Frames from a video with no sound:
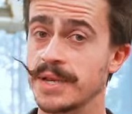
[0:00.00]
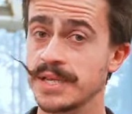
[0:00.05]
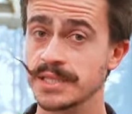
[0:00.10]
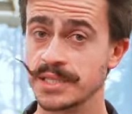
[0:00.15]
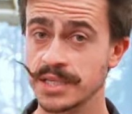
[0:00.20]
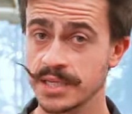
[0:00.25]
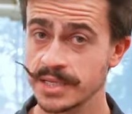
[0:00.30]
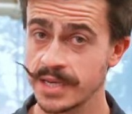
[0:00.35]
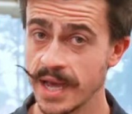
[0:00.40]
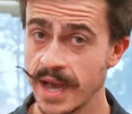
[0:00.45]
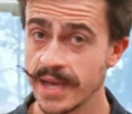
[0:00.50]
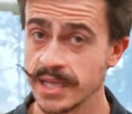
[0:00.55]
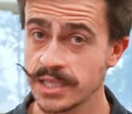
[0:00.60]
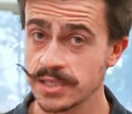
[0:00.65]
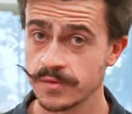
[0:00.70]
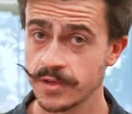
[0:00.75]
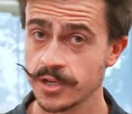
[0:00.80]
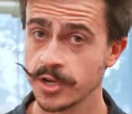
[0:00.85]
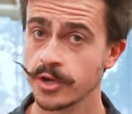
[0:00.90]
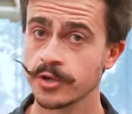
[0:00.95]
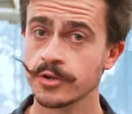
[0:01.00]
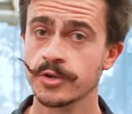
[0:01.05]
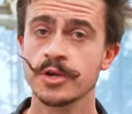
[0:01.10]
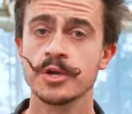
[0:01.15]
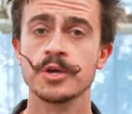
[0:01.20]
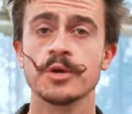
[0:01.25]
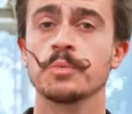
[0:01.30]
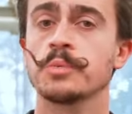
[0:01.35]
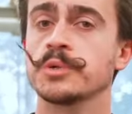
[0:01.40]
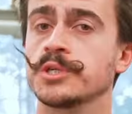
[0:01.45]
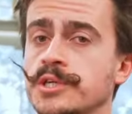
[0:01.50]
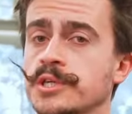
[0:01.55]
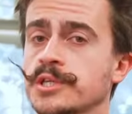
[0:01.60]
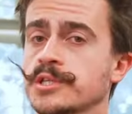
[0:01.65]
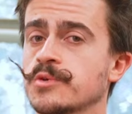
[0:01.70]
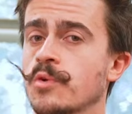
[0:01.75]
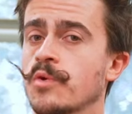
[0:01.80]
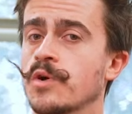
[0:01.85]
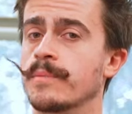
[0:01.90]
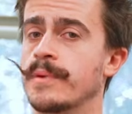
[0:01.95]
in today's video, we're going to
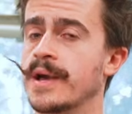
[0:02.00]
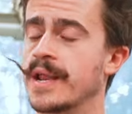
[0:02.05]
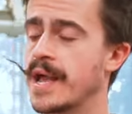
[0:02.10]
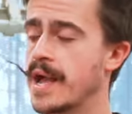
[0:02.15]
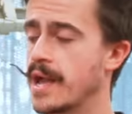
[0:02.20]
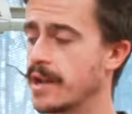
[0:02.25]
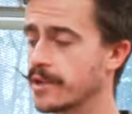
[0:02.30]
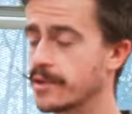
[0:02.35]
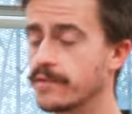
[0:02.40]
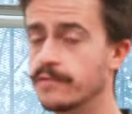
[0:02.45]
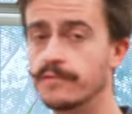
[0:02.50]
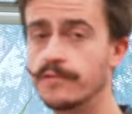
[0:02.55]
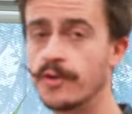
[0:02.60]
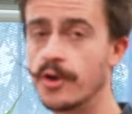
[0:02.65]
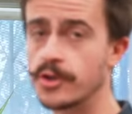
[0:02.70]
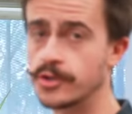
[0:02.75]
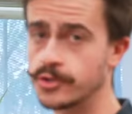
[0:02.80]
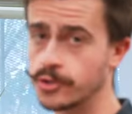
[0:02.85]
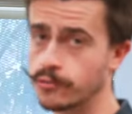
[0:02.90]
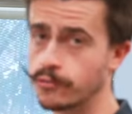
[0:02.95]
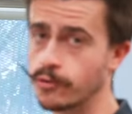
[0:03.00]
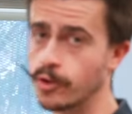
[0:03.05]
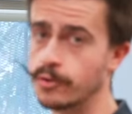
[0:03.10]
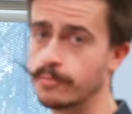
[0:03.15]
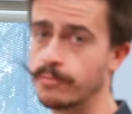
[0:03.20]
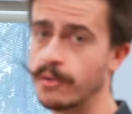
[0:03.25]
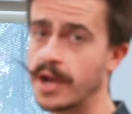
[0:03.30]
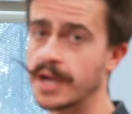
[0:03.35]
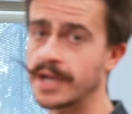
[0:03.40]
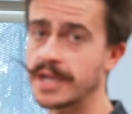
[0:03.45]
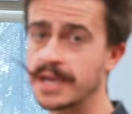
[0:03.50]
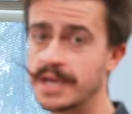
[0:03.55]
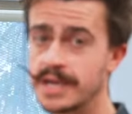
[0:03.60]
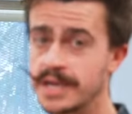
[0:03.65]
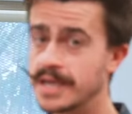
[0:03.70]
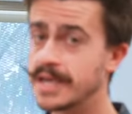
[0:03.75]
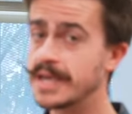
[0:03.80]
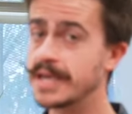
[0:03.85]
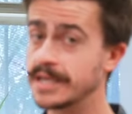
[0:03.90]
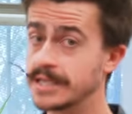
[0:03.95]
talk about how to convert your road bike
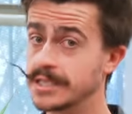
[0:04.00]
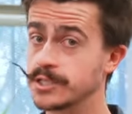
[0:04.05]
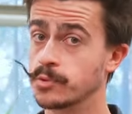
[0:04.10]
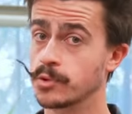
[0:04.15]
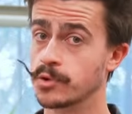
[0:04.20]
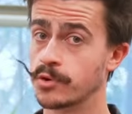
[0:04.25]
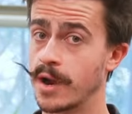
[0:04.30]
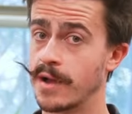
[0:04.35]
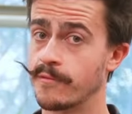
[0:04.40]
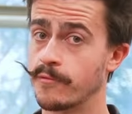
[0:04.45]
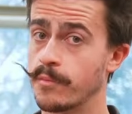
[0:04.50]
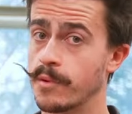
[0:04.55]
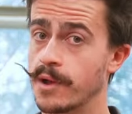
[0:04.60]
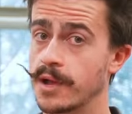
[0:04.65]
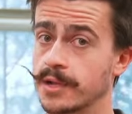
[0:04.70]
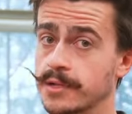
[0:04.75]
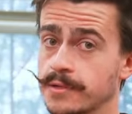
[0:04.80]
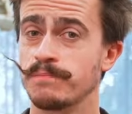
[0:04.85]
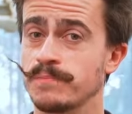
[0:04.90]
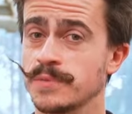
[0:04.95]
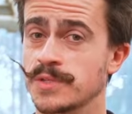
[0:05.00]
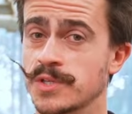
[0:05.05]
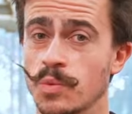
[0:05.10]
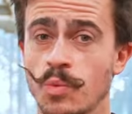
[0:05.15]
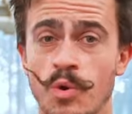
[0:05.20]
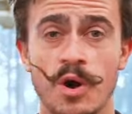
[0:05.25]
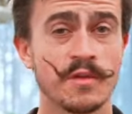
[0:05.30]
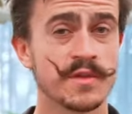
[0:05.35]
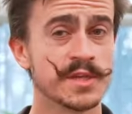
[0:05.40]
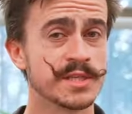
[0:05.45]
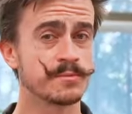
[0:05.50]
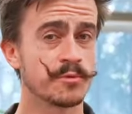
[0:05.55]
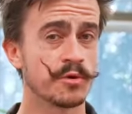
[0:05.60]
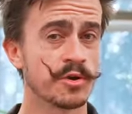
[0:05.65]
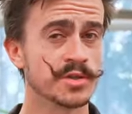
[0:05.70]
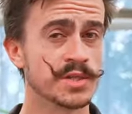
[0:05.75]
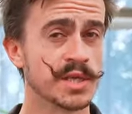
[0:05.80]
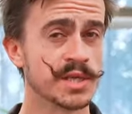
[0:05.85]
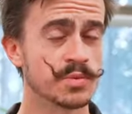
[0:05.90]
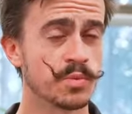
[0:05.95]
into a gravel bike. So while this
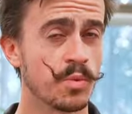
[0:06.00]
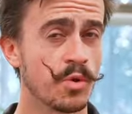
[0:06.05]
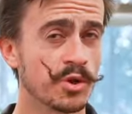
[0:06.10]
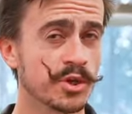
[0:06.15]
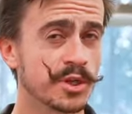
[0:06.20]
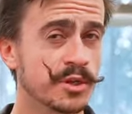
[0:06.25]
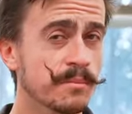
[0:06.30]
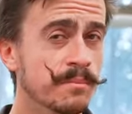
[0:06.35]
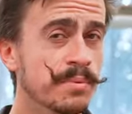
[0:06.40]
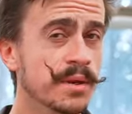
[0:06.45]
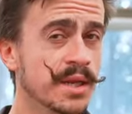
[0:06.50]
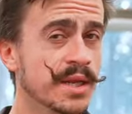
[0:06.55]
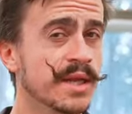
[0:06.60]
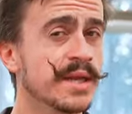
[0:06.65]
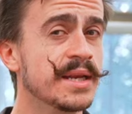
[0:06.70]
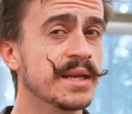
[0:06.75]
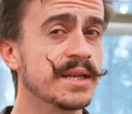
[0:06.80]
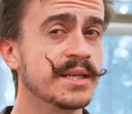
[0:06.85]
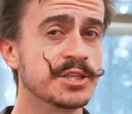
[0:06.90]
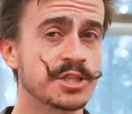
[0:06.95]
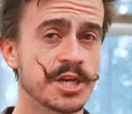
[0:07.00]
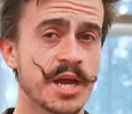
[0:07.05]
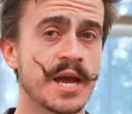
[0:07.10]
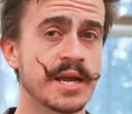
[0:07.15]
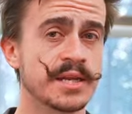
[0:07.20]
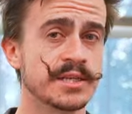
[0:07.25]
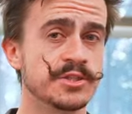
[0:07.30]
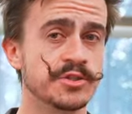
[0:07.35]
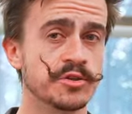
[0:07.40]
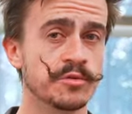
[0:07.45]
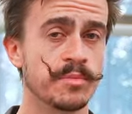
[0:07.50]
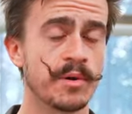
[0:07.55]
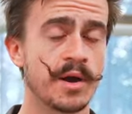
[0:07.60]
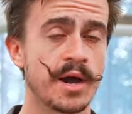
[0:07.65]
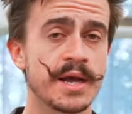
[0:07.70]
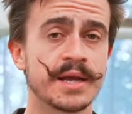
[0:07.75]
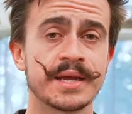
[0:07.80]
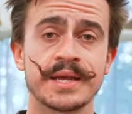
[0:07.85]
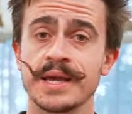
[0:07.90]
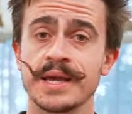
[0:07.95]
process won't completely change your bike,